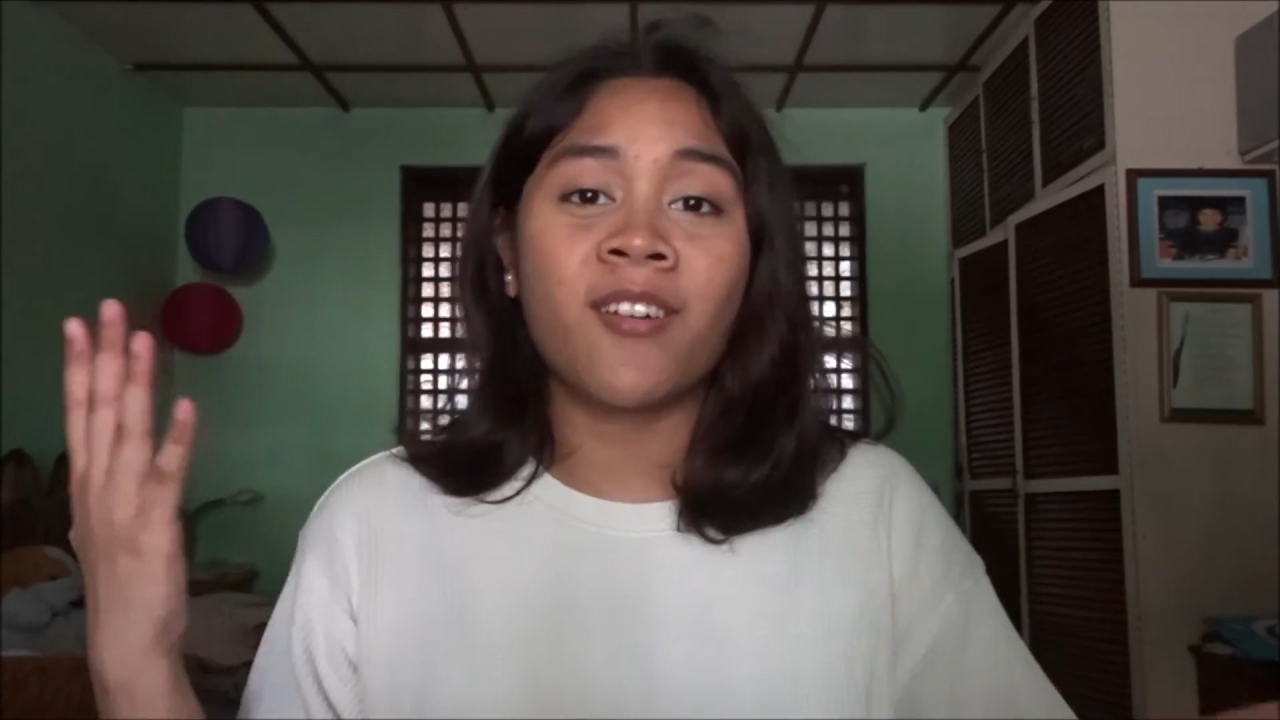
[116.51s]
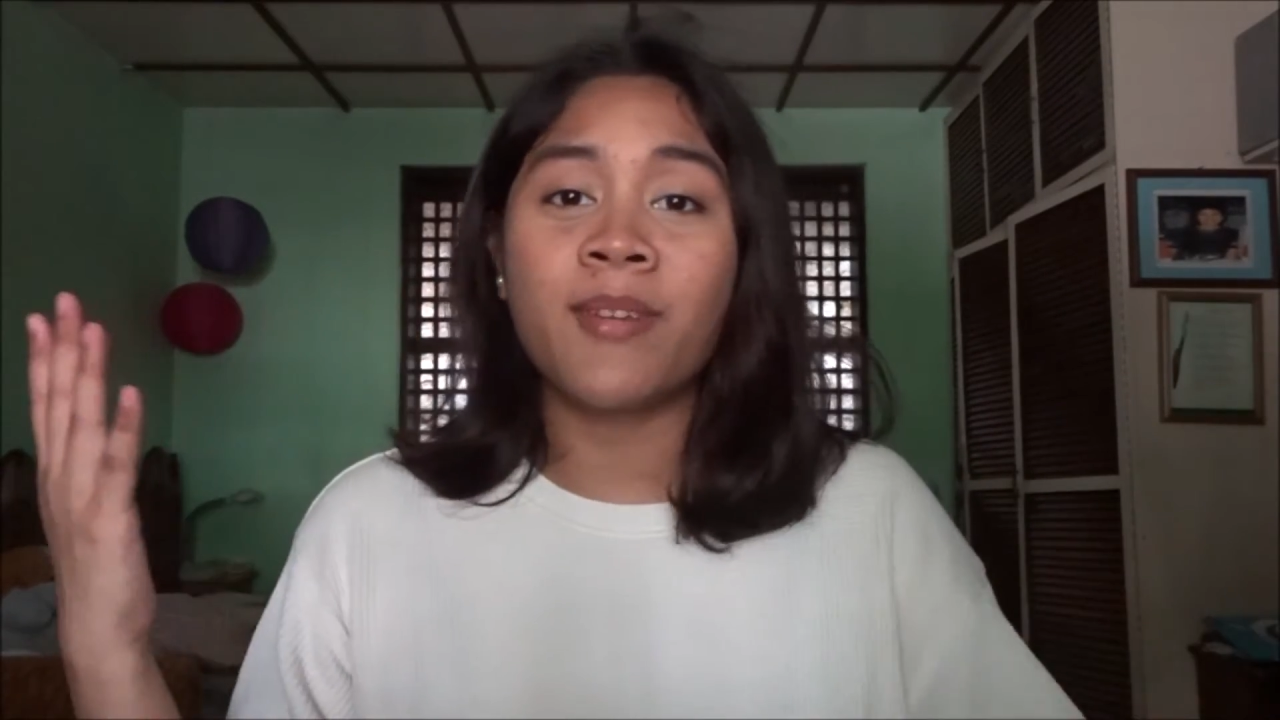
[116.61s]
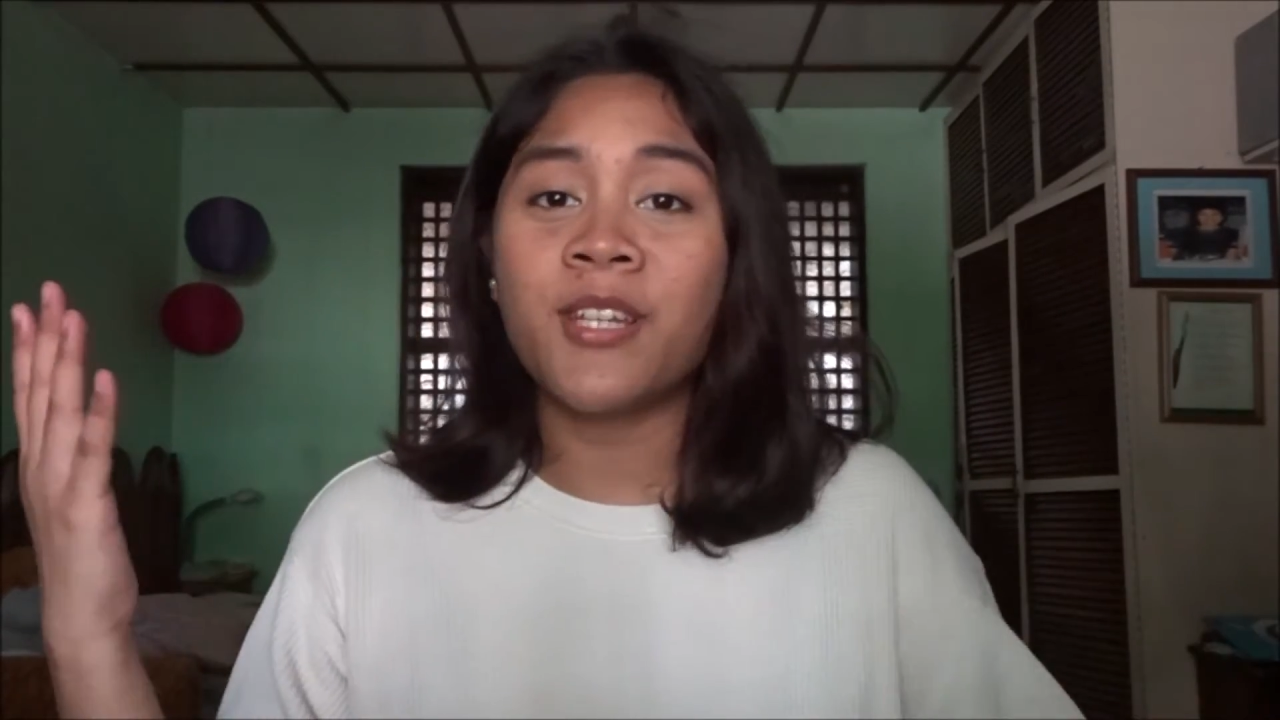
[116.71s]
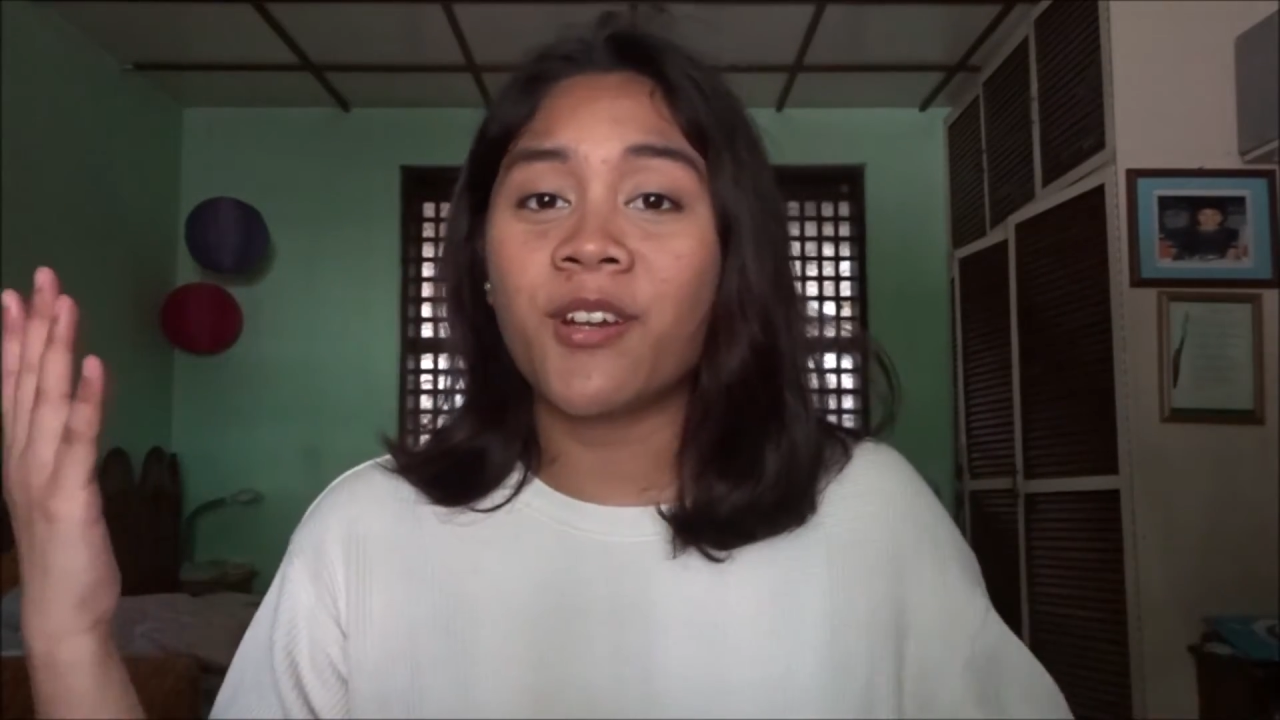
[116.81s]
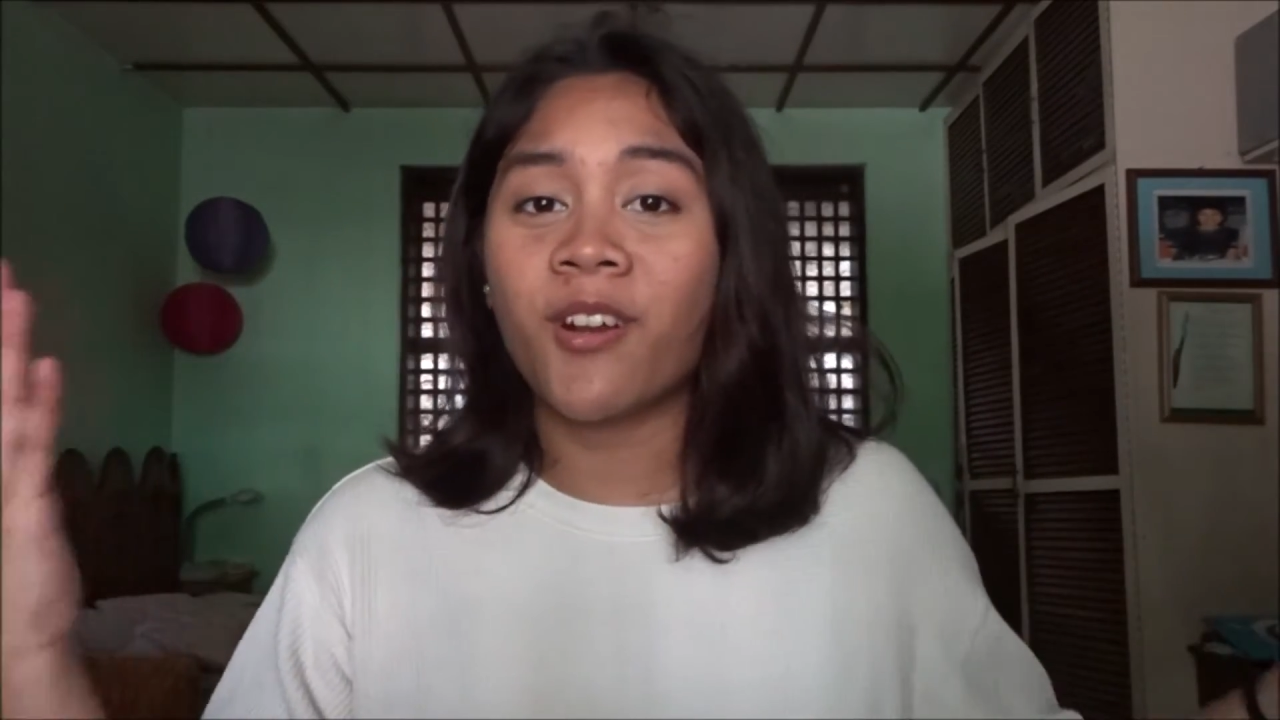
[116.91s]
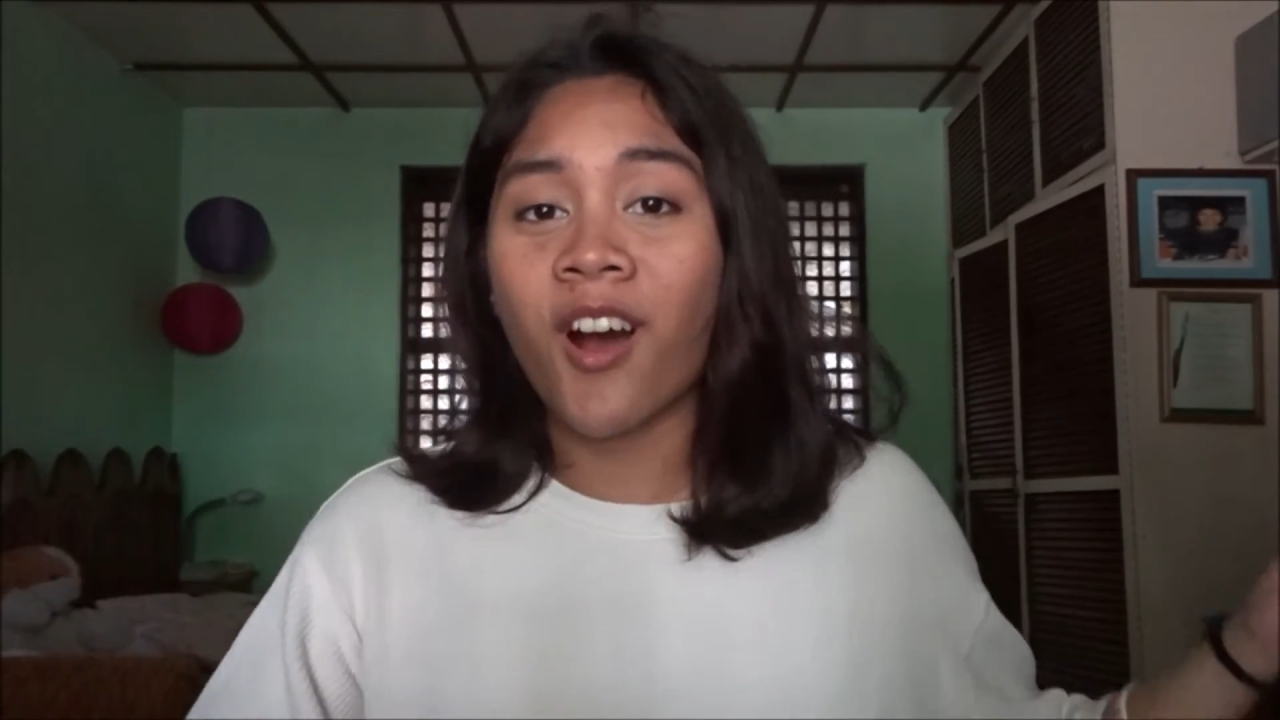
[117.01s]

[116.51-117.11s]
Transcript: come in your